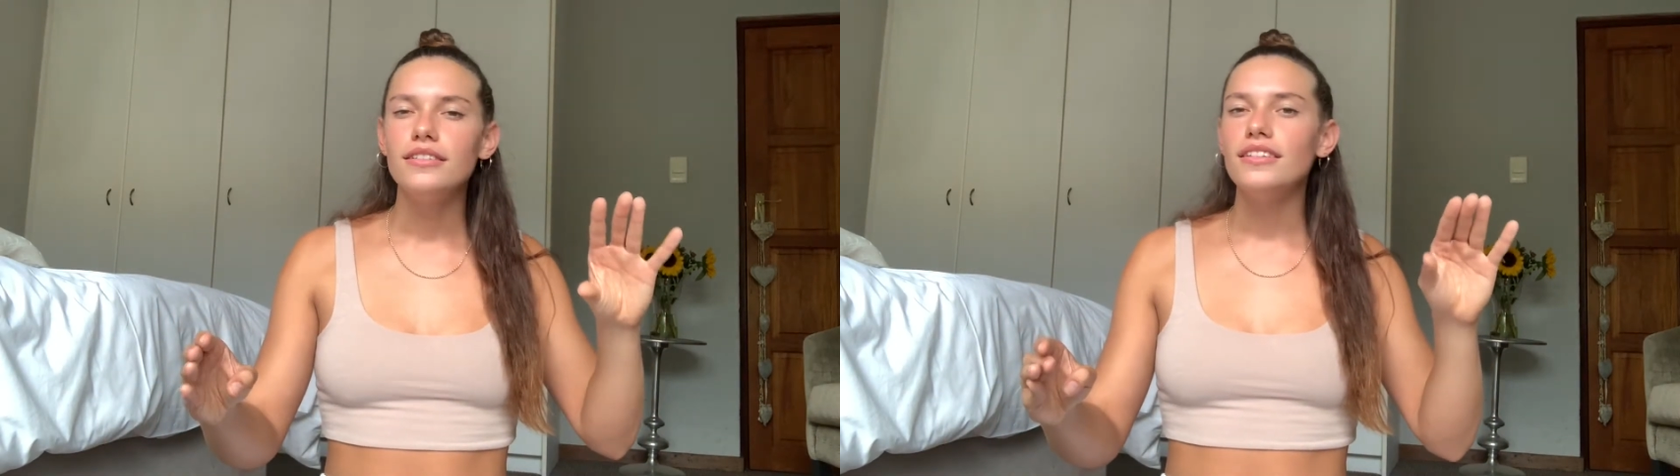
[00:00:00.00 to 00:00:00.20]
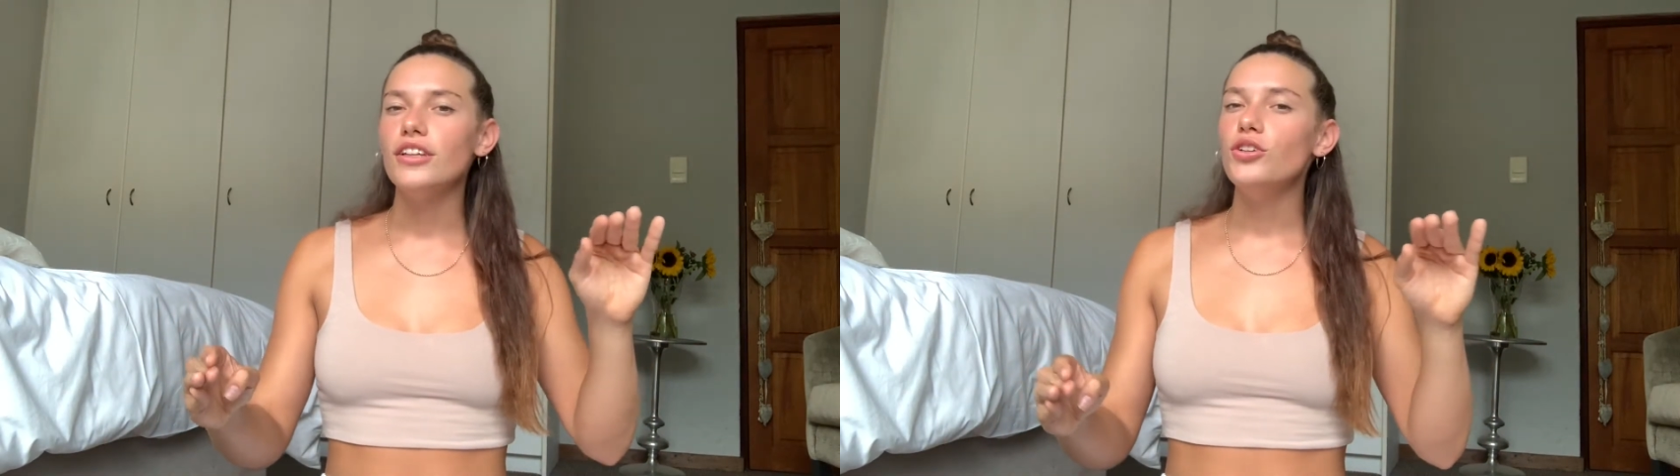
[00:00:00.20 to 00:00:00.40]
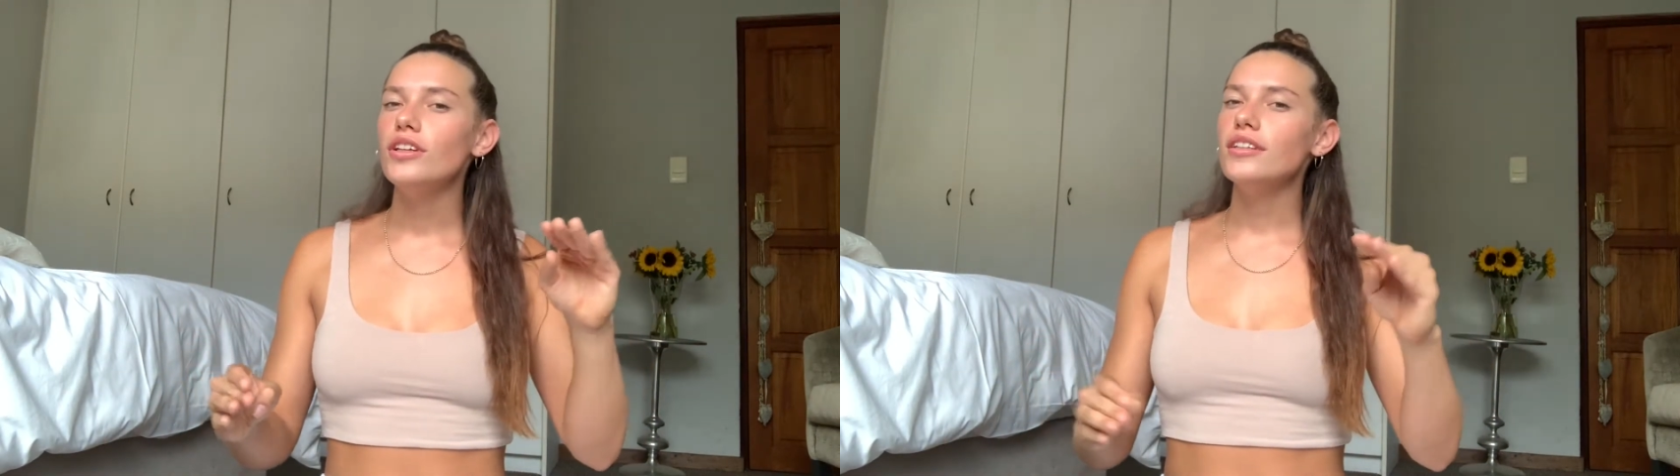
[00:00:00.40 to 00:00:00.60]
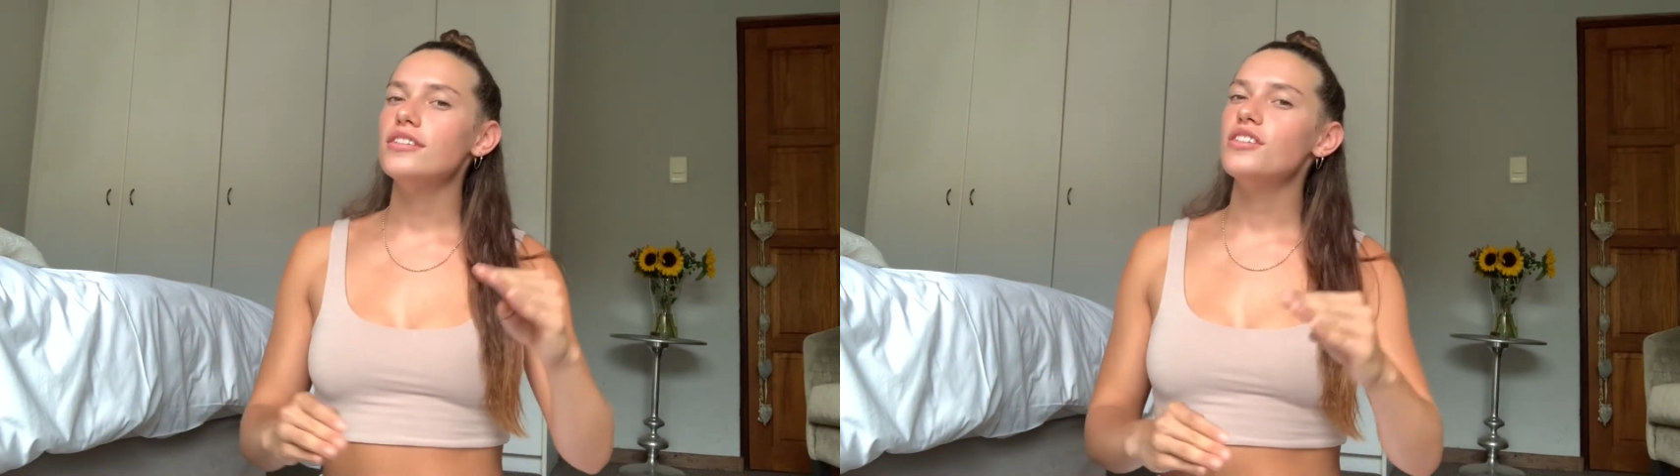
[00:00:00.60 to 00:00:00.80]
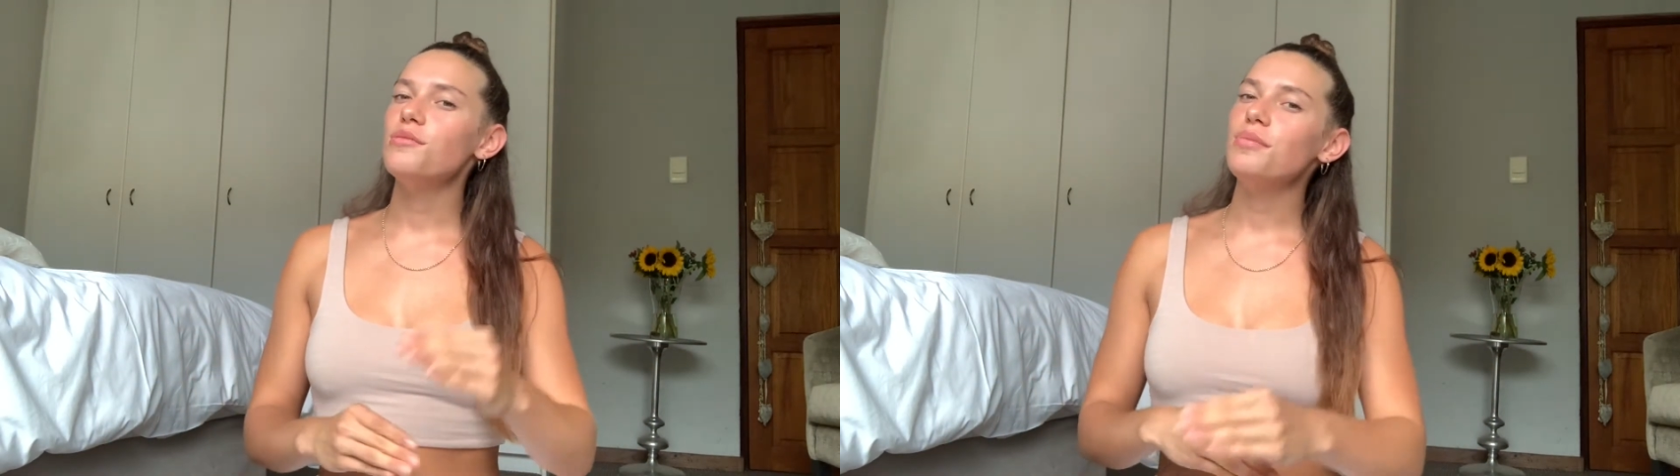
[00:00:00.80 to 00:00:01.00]
that you can
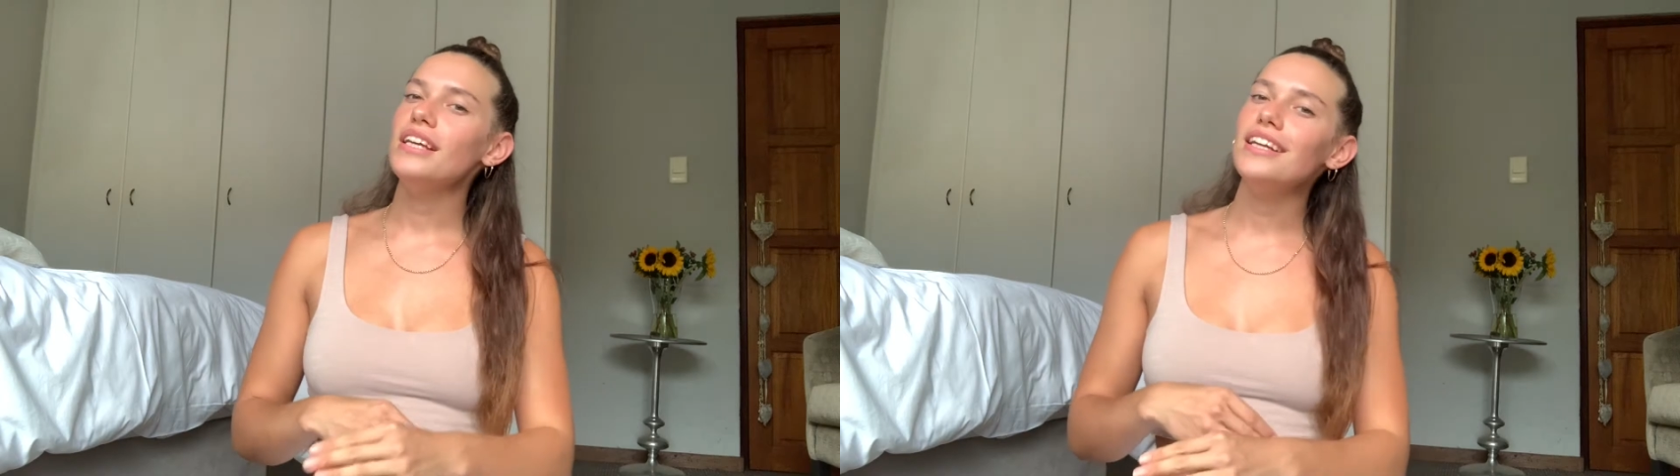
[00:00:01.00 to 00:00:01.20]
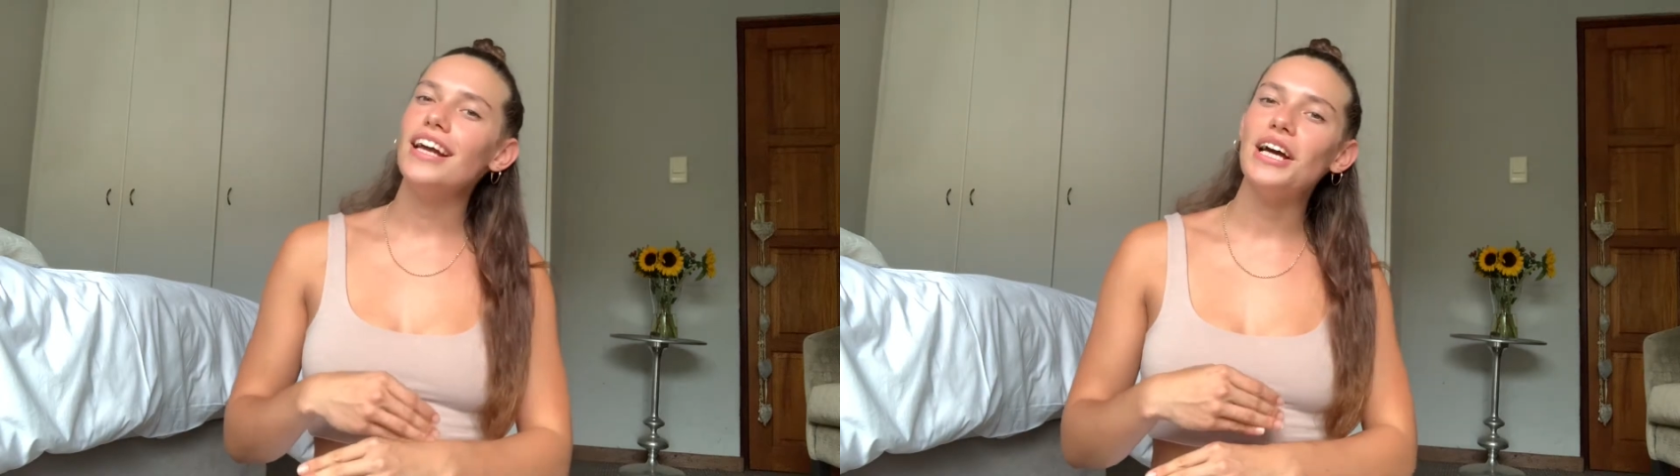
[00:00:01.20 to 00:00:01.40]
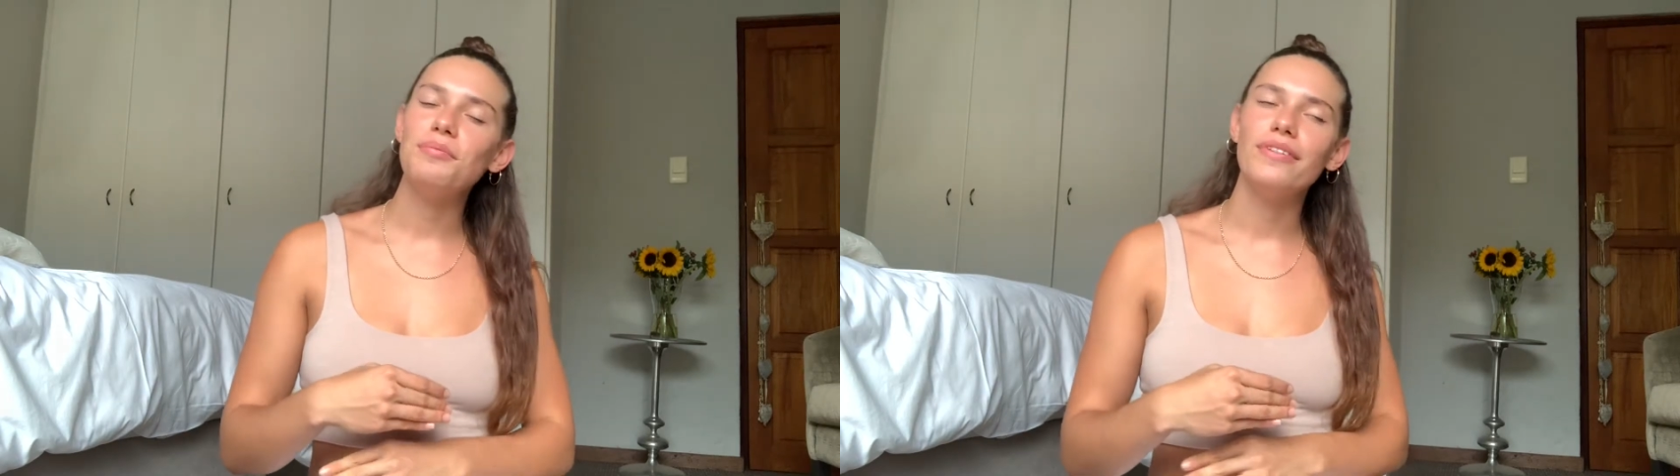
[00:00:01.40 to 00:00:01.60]
speed up